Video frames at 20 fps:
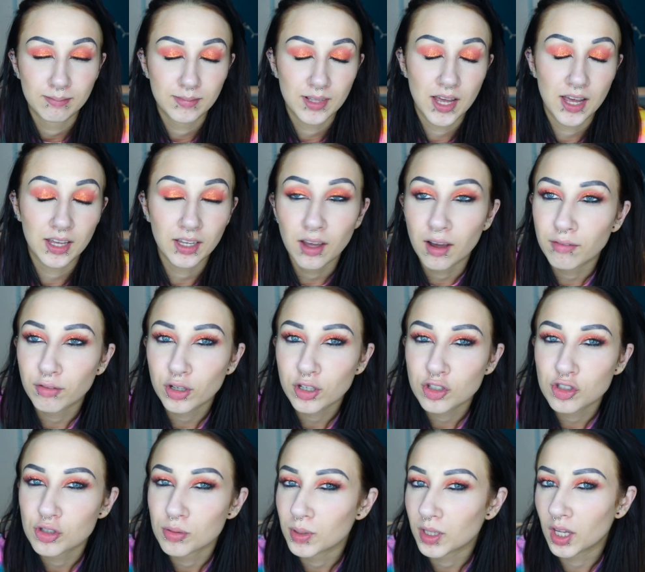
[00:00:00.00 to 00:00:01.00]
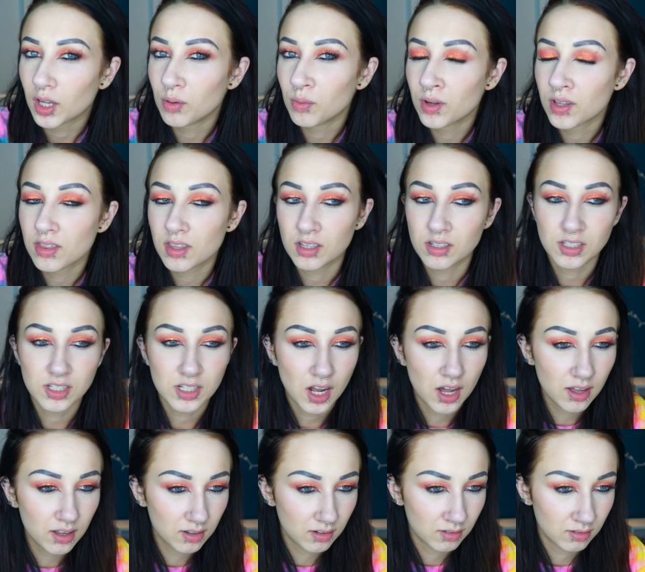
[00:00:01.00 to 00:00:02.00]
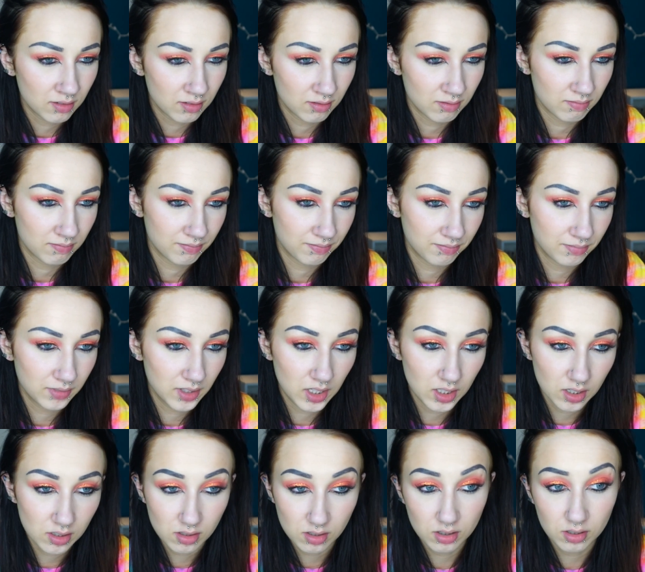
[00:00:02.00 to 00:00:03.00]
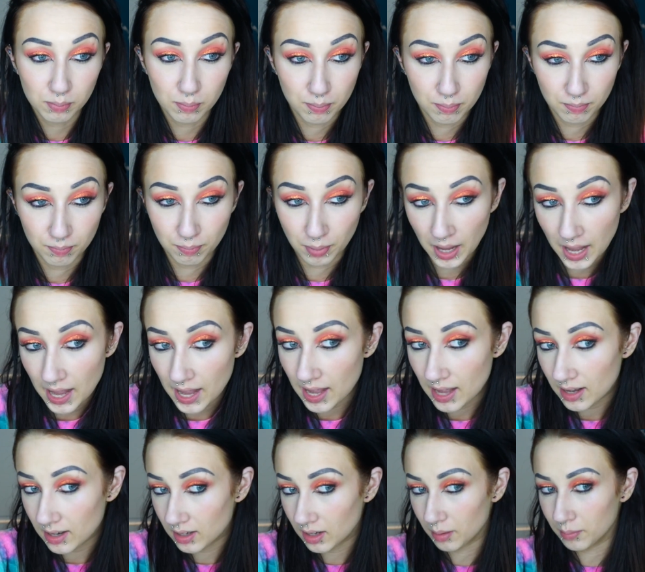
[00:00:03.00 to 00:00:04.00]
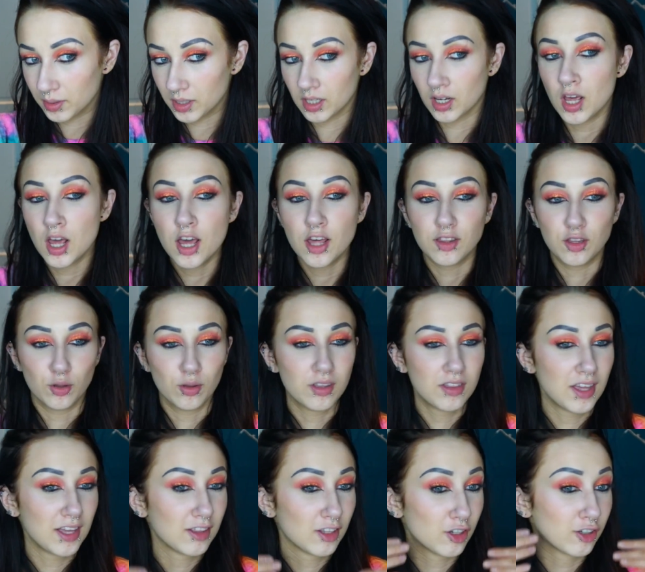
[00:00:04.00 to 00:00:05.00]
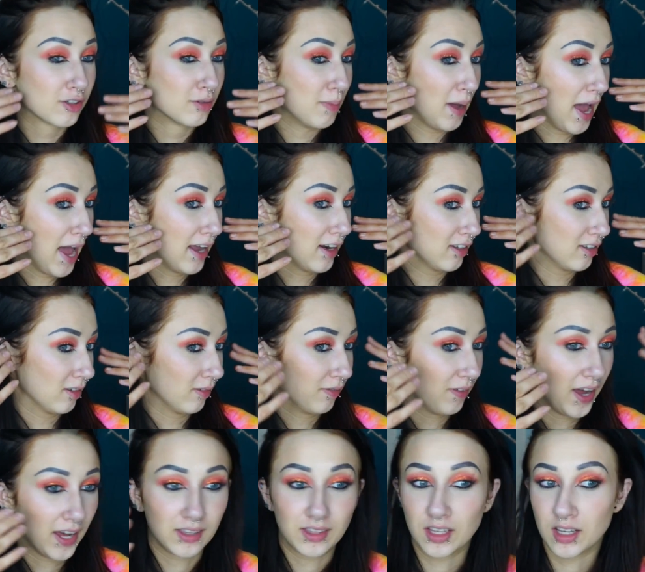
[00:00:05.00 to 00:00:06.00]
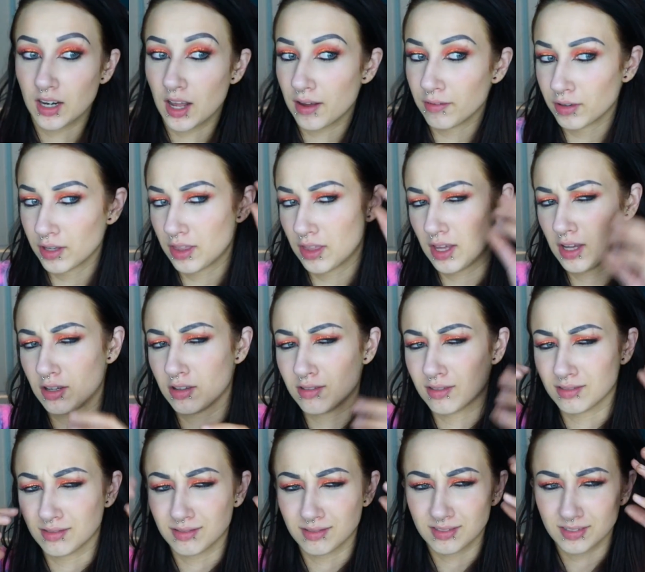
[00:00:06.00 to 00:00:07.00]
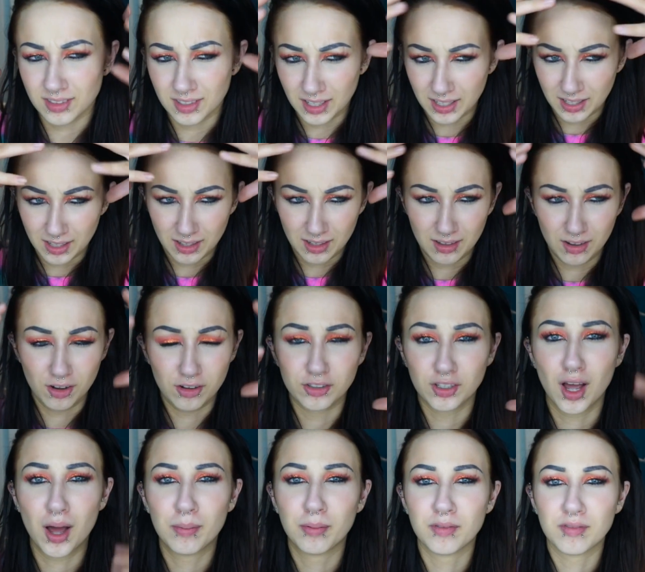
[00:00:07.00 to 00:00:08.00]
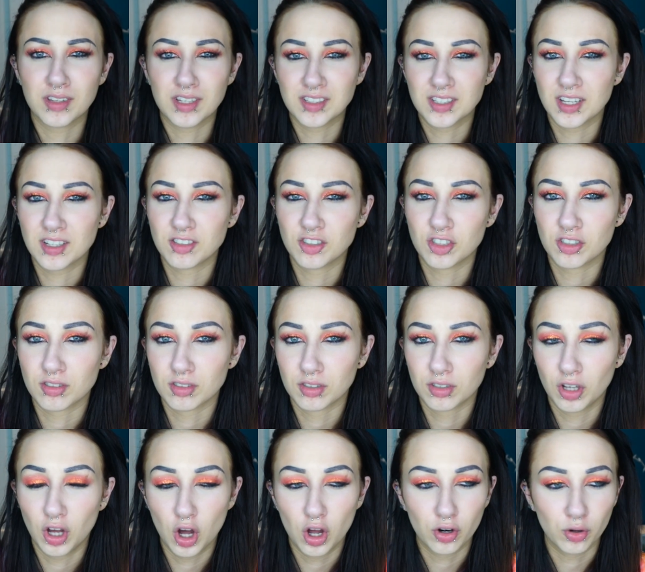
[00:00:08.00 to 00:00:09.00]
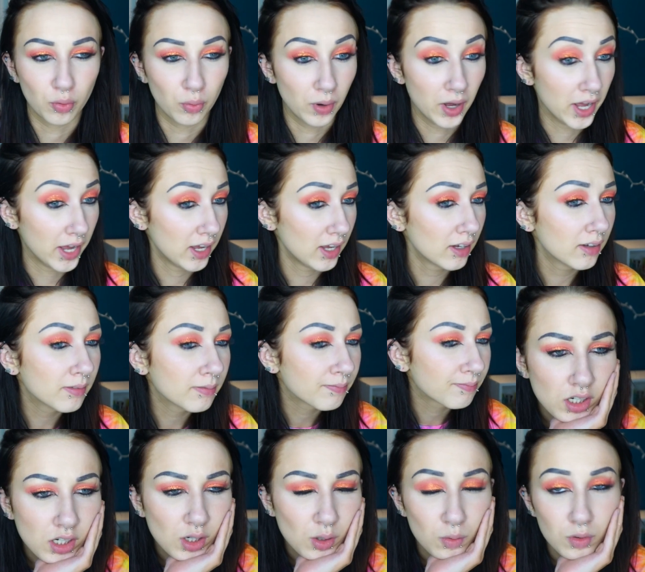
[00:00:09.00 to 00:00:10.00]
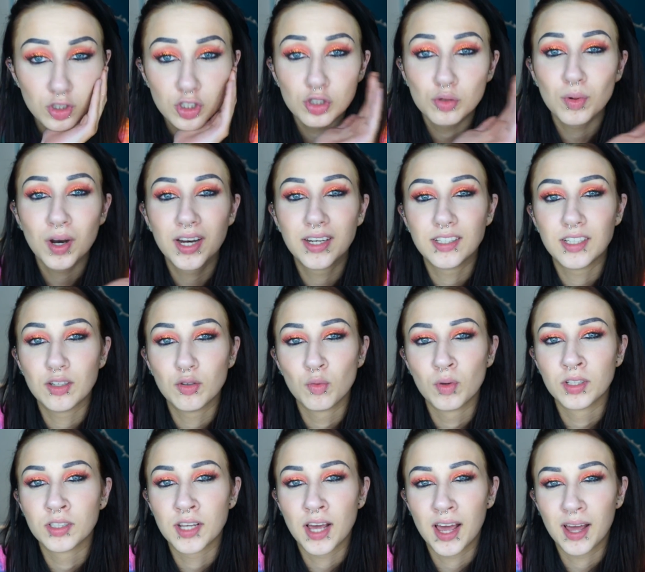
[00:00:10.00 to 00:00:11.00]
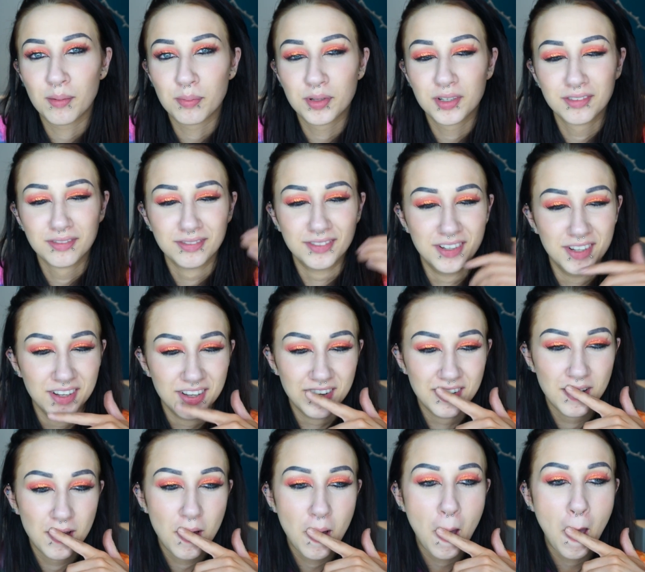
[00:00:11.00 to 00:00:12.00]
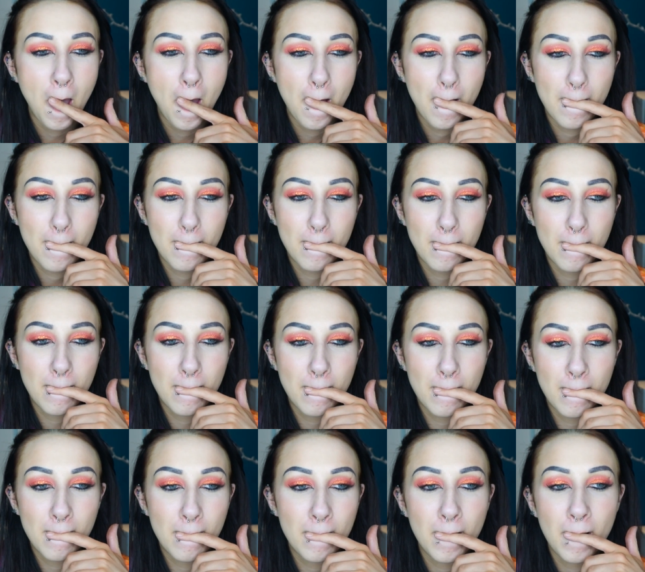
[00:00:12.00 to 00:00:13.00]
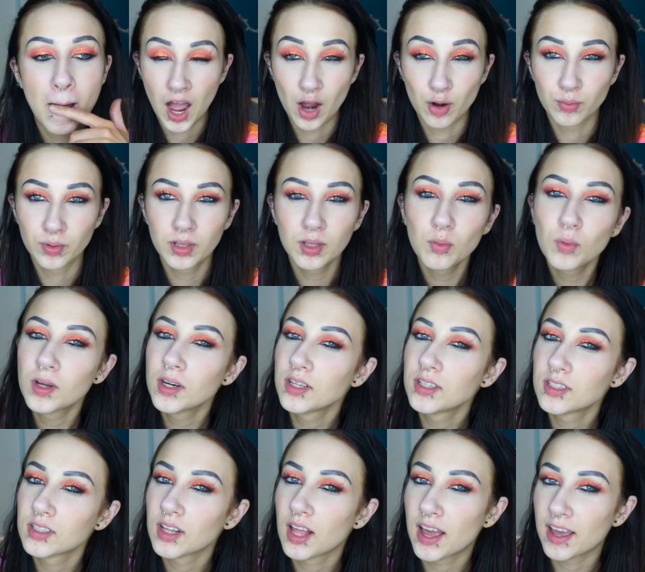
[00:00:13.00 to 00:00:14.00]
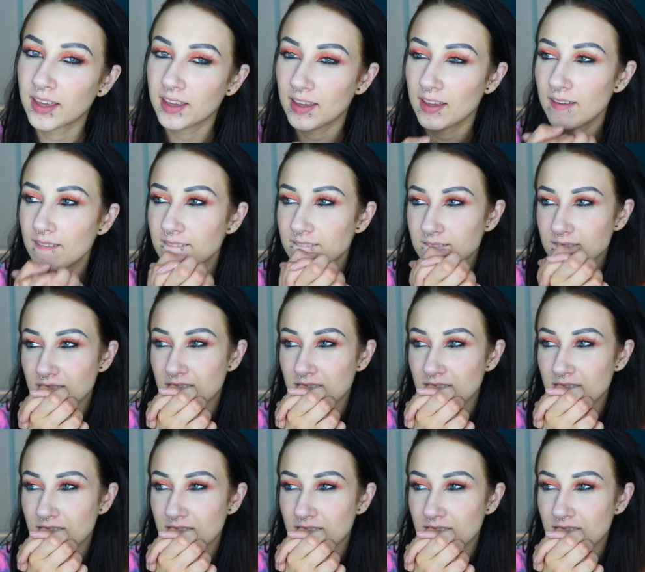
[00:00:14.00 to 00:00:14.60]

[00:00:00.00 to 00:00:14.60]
high coverage to begin with, it doesn't look bad. I mean, the only thing that looks bad is the fact that everything on top of this has just gone away, which is what I didn't want to happen. I really wanted to like it,